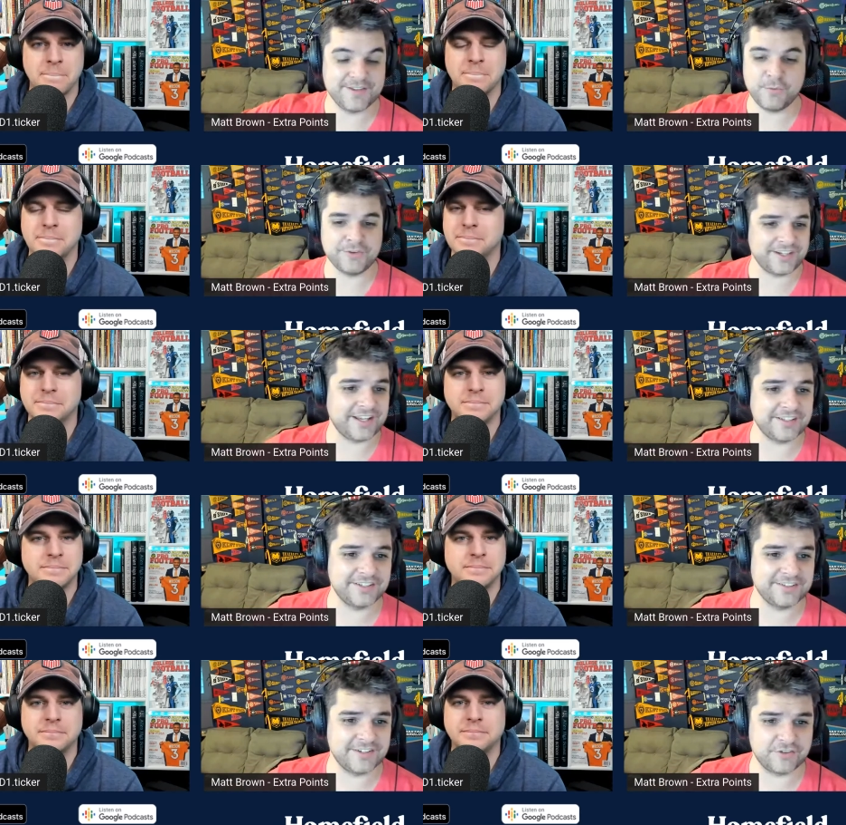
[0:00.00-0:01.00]
Speaker 1: it wasn't
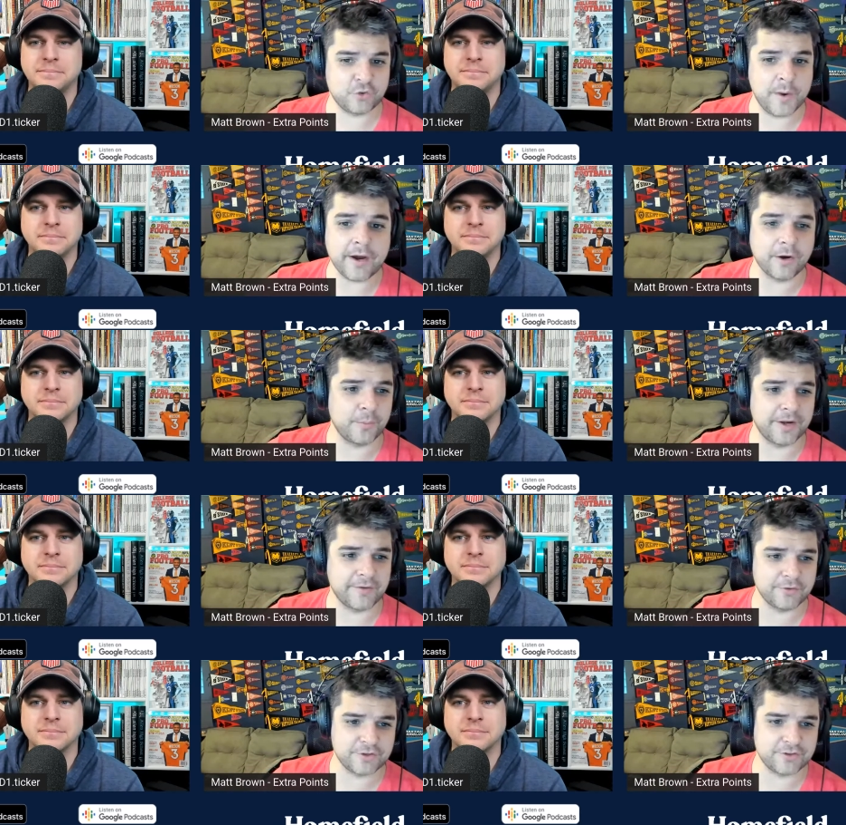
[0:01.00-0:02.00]
connecting to Square or
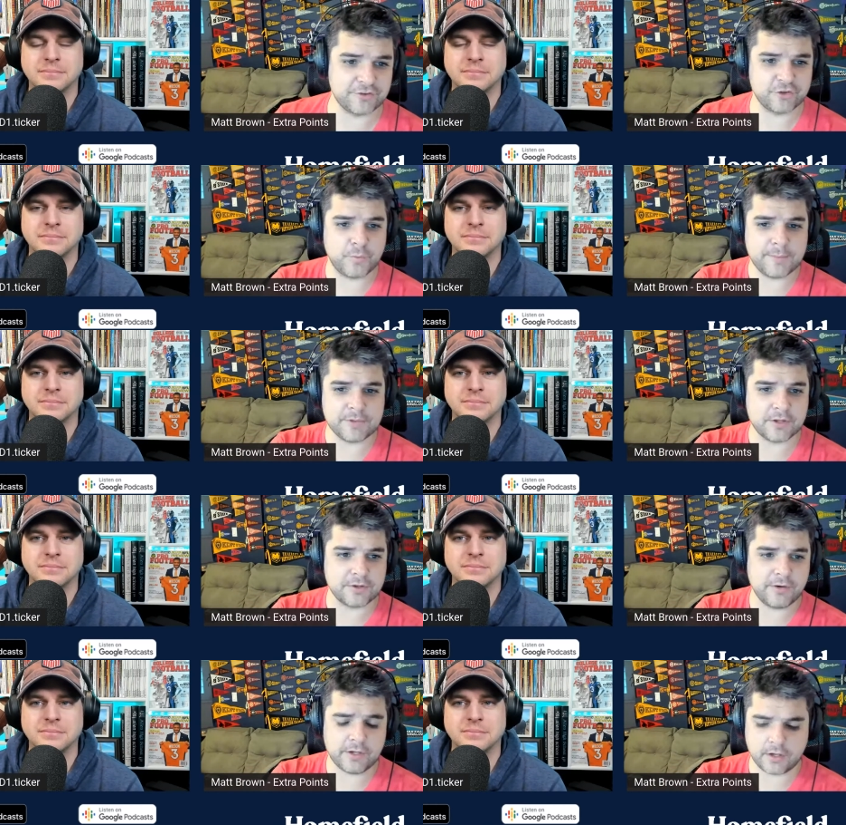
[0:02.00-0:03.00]
whatever to, to swipe the,
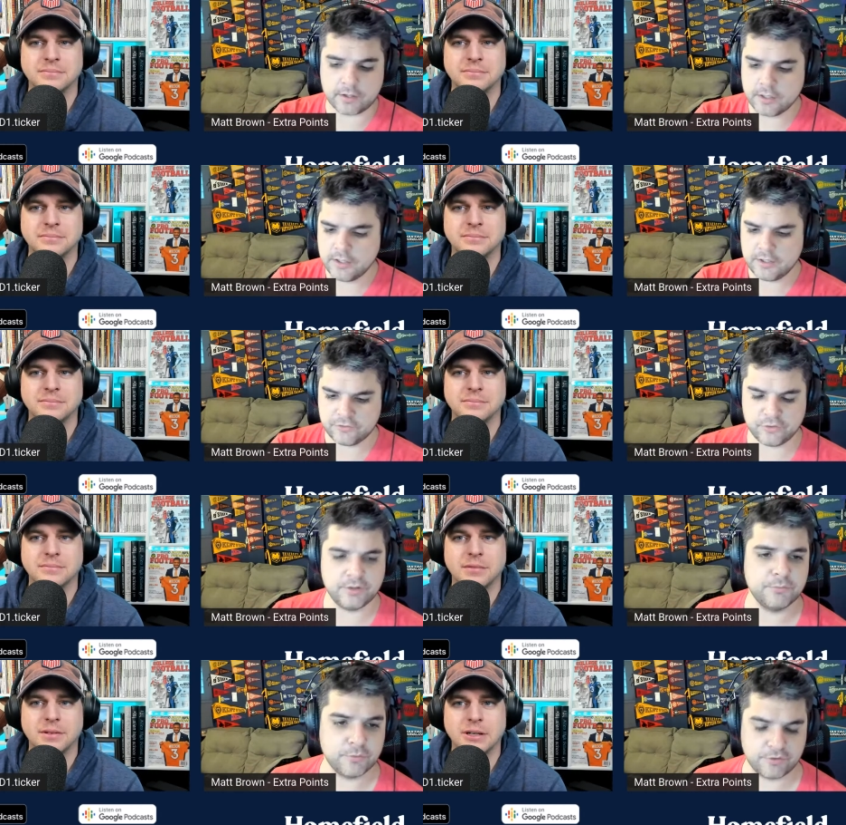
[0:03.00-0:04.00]
the credit card. So
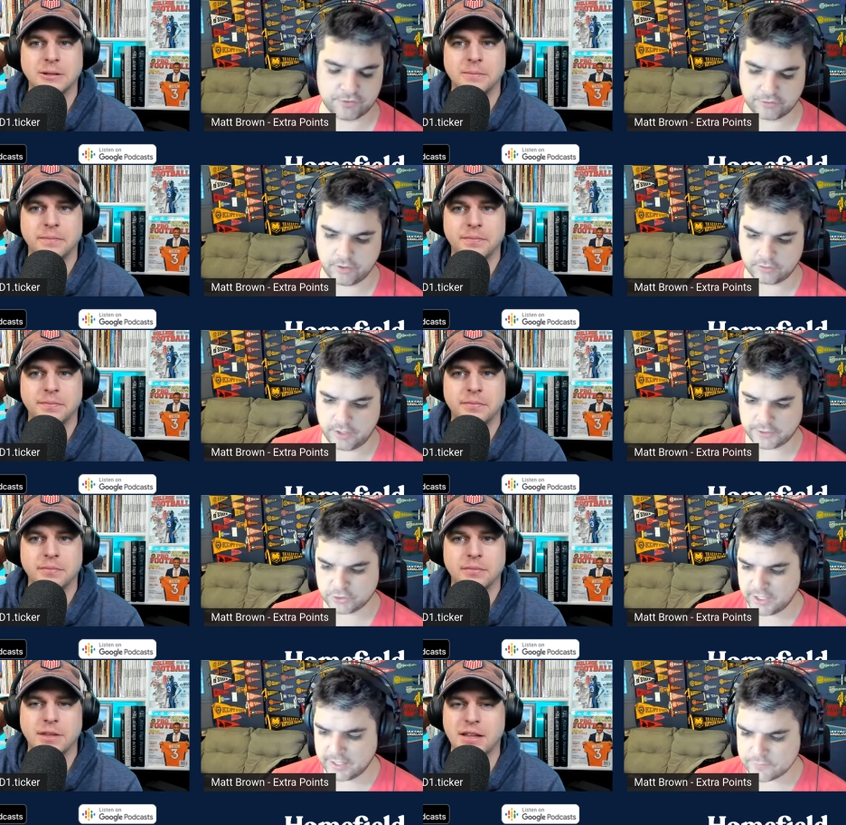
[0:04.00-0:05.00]
you, there's a long line. You
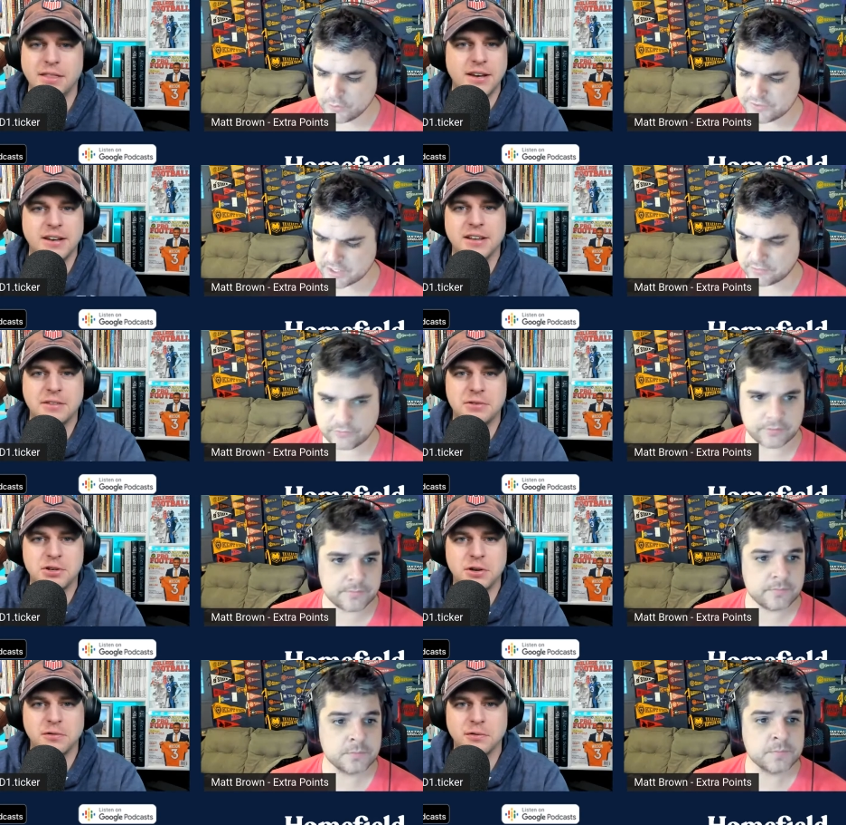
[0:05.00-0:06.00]
can't have. They, they didn't give
Speaker 2: it
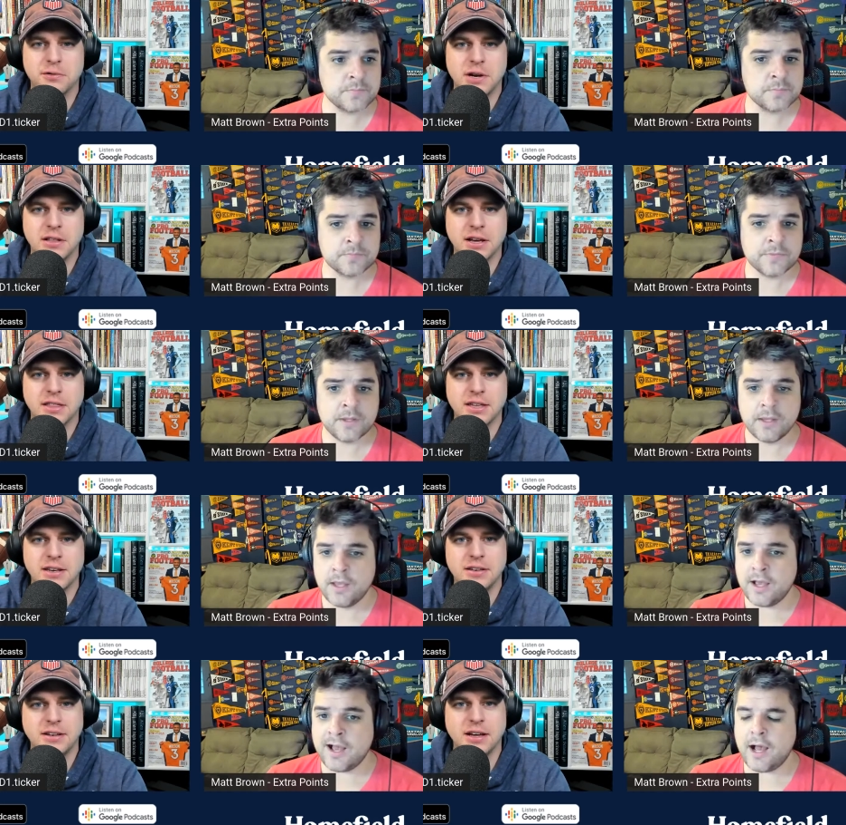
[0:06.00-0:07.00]
to you for free, like they
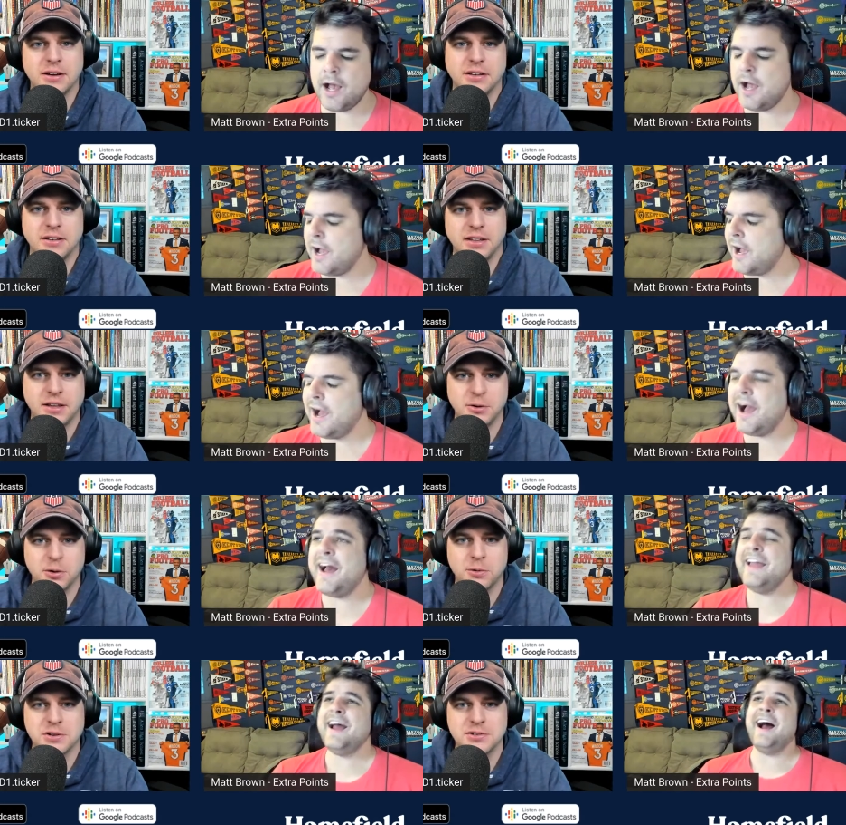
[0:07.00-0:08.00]
did uh, in, in that
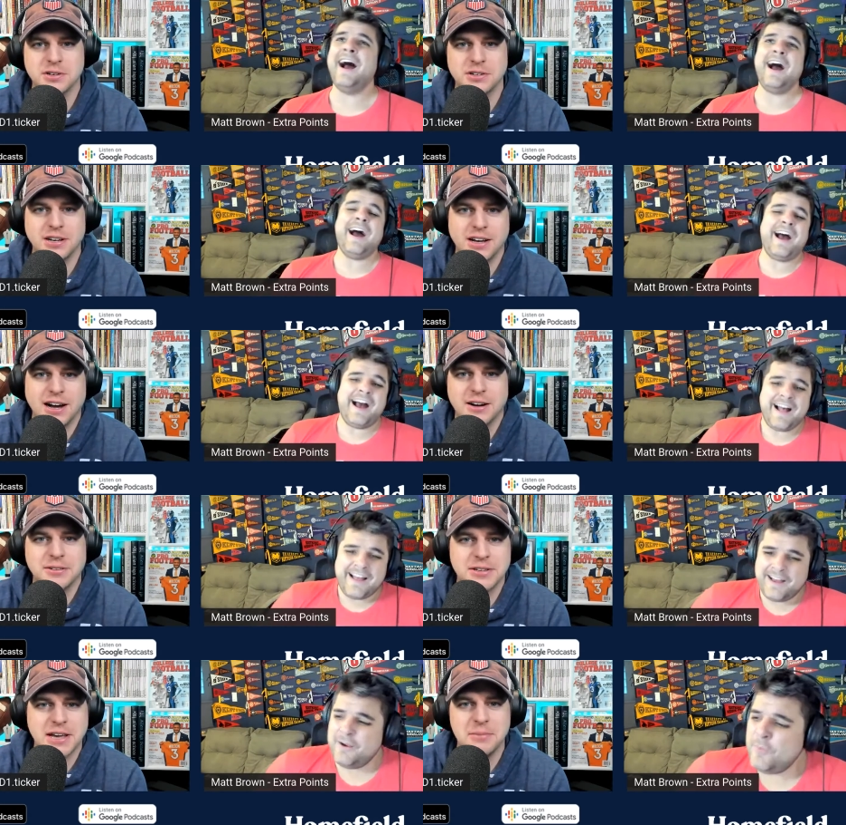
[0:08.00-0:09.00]
Northwestern I, uh,
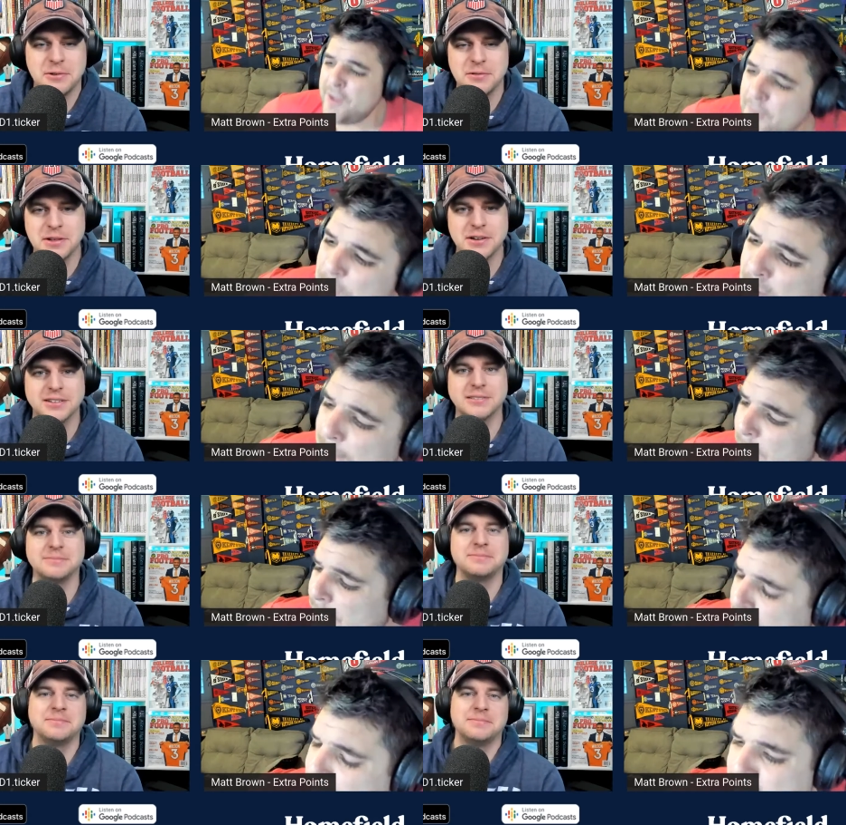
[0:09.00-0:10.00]
Ireland game. Well,
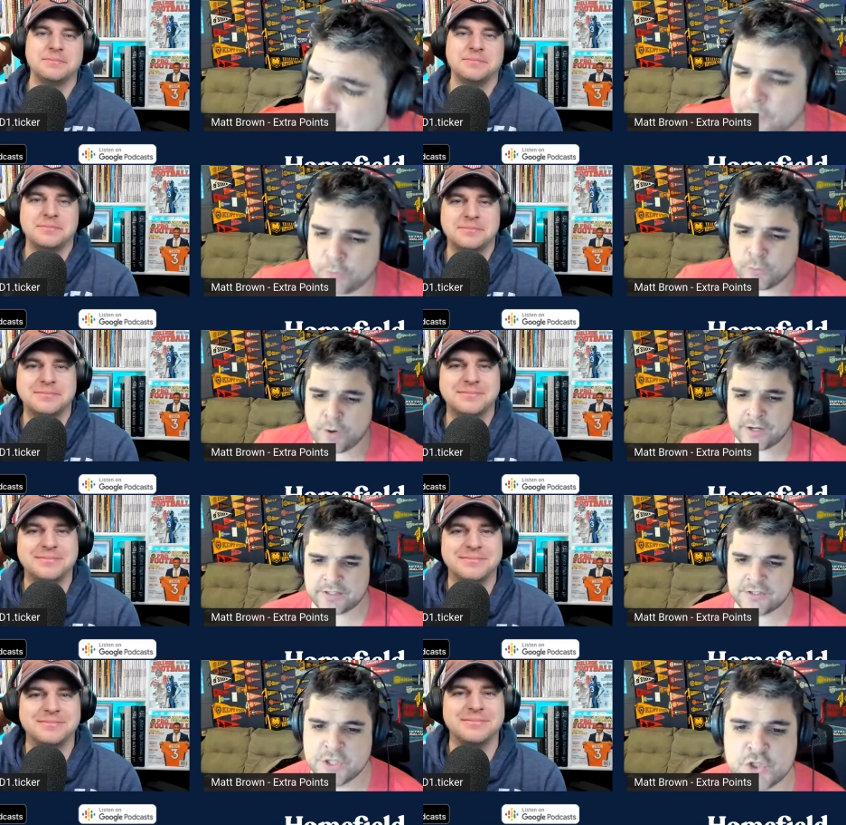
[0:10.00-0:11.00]
Speaker 1: probably because I was wearing
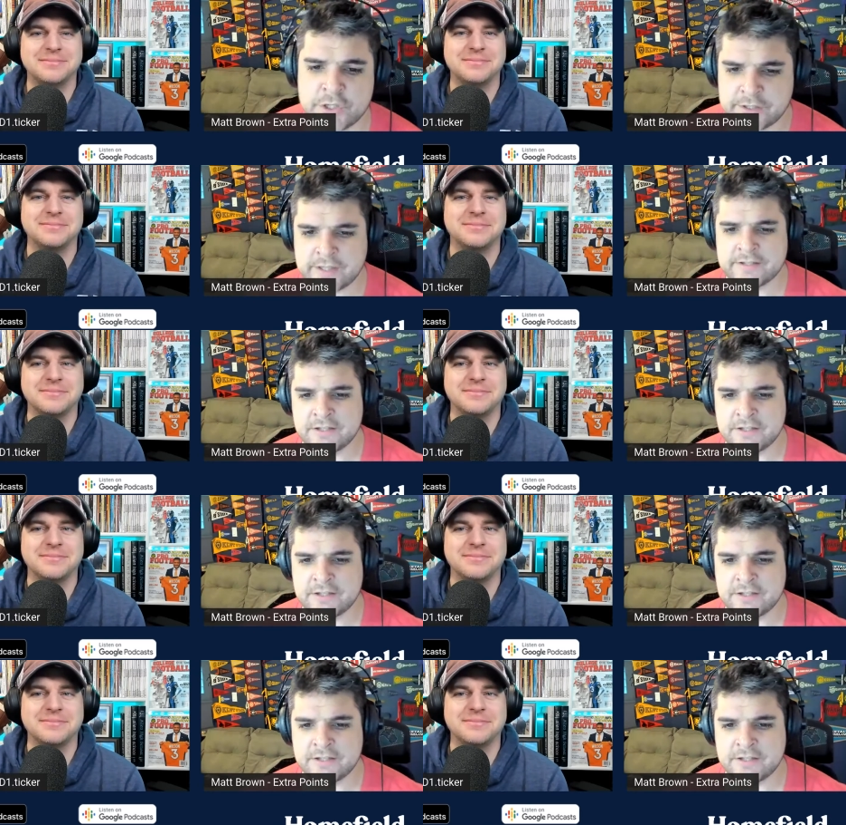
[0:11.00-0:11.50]
the T-shirt that